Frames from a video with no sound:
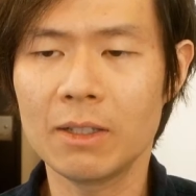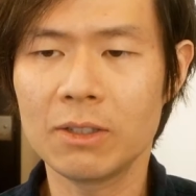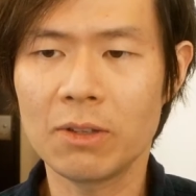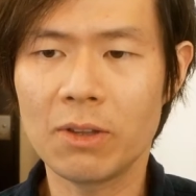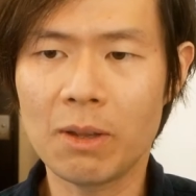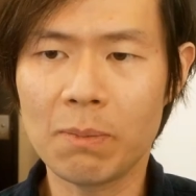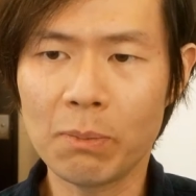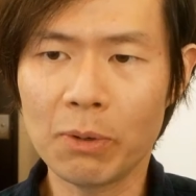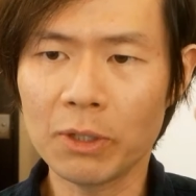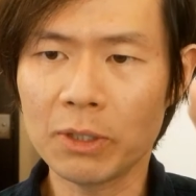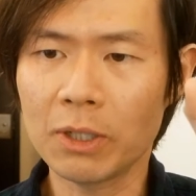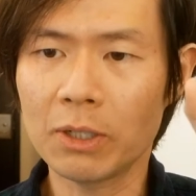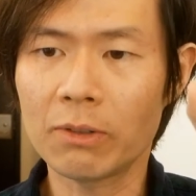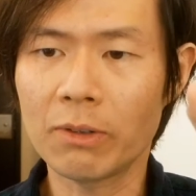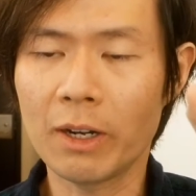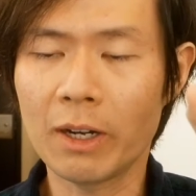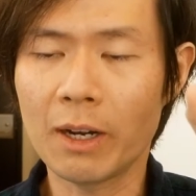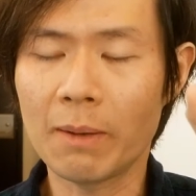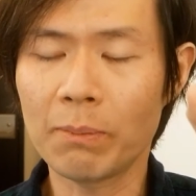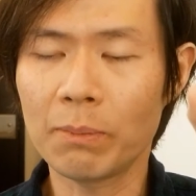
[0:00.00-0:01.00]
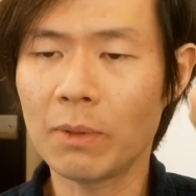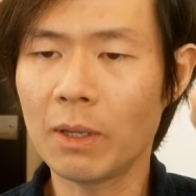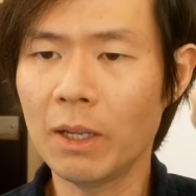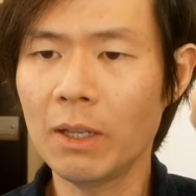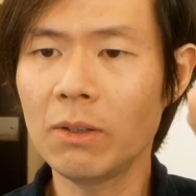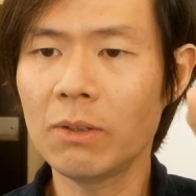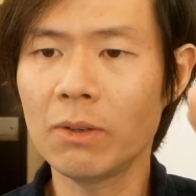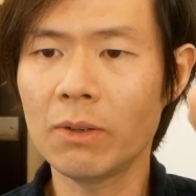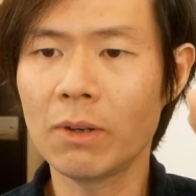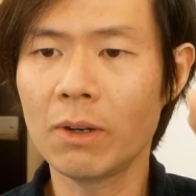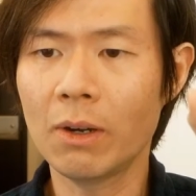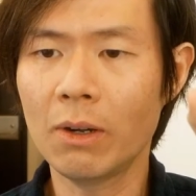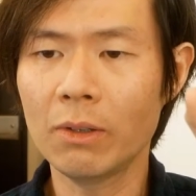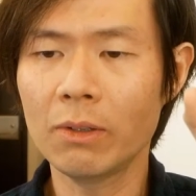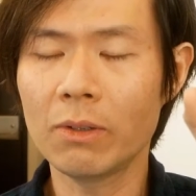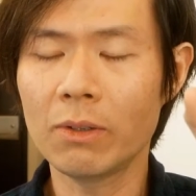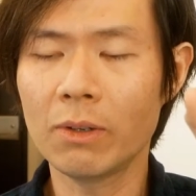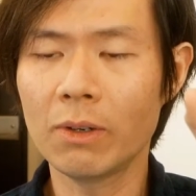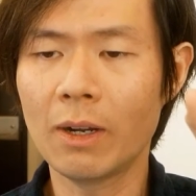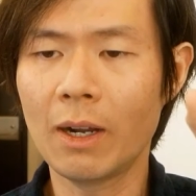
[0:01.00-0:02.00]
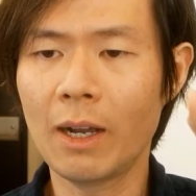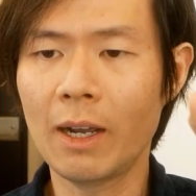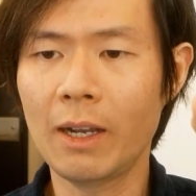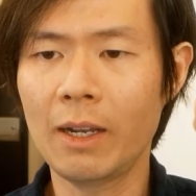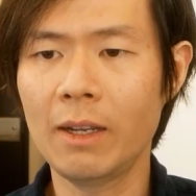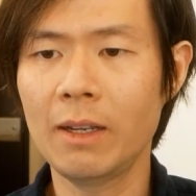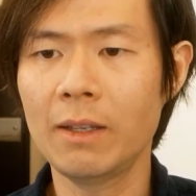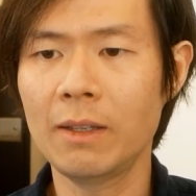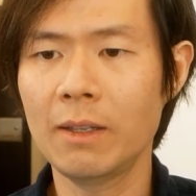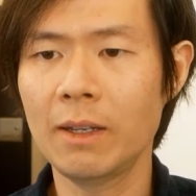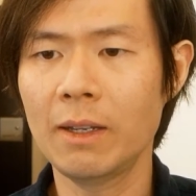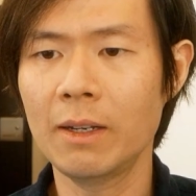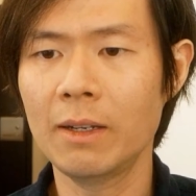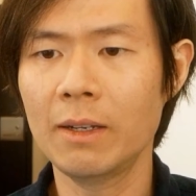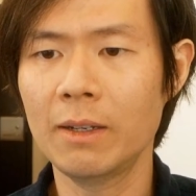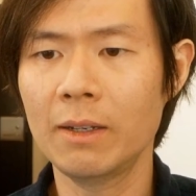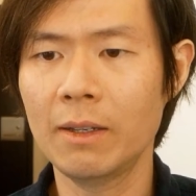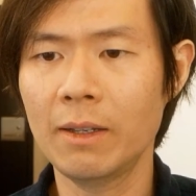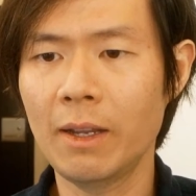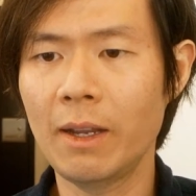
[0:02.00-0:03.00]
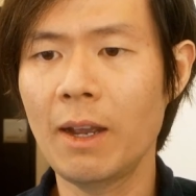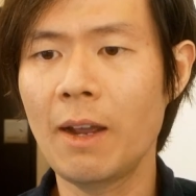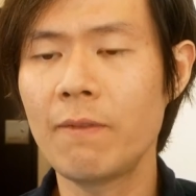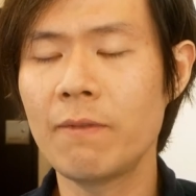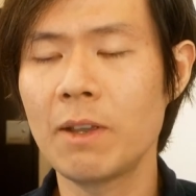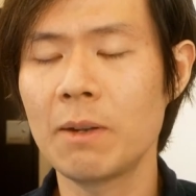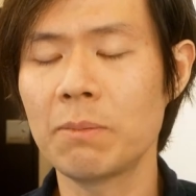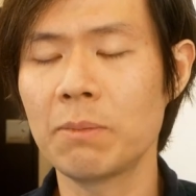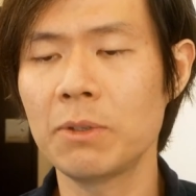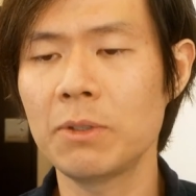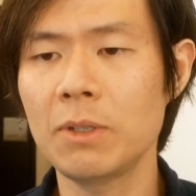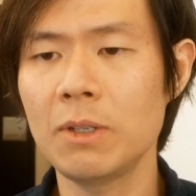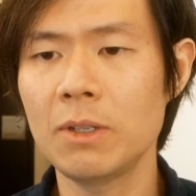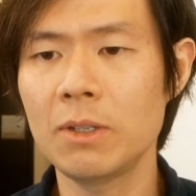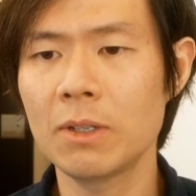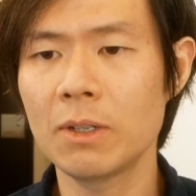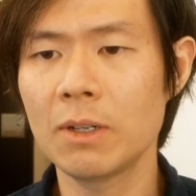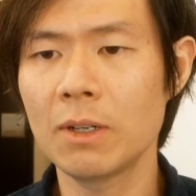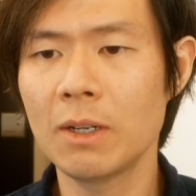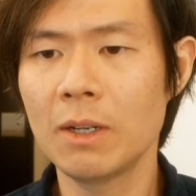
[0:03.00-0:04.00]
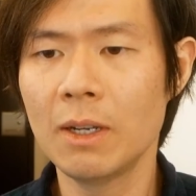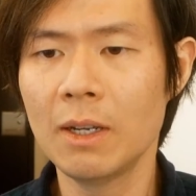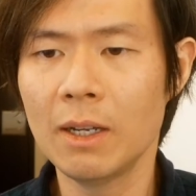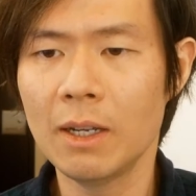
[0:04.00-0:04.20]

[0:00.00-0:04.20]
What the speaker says: they push it right up onto your eye, and then they have that procedure,